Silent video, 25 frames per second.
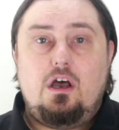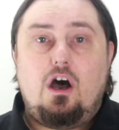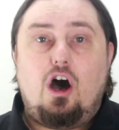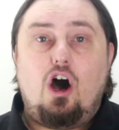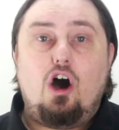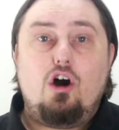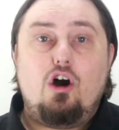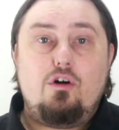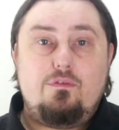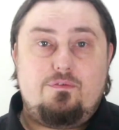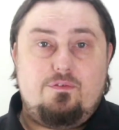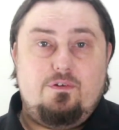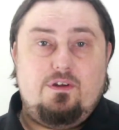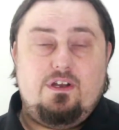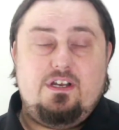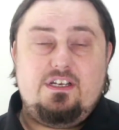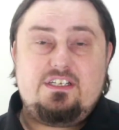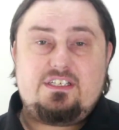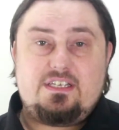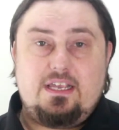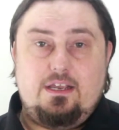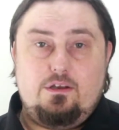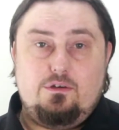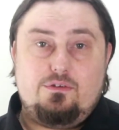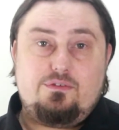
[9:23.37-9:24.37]
of a
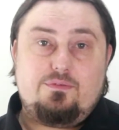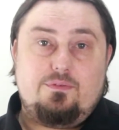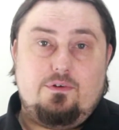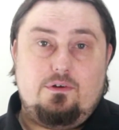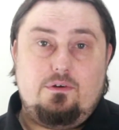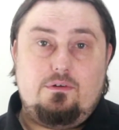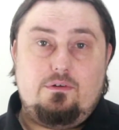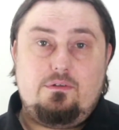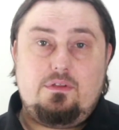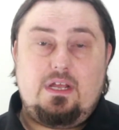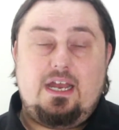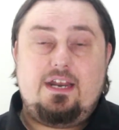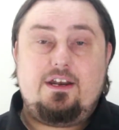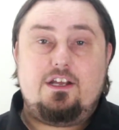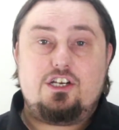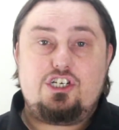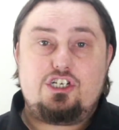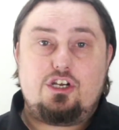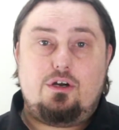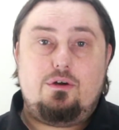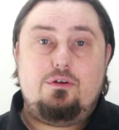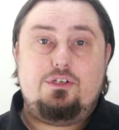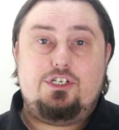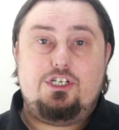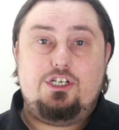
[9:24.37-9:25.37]
sales funnel, and I
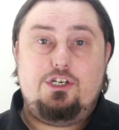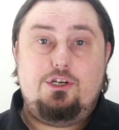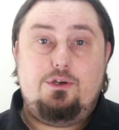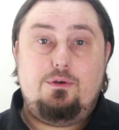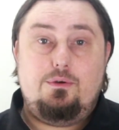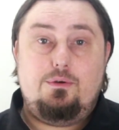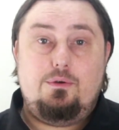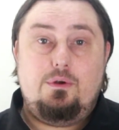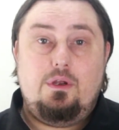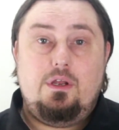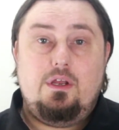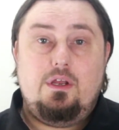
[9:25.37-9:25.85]
showed you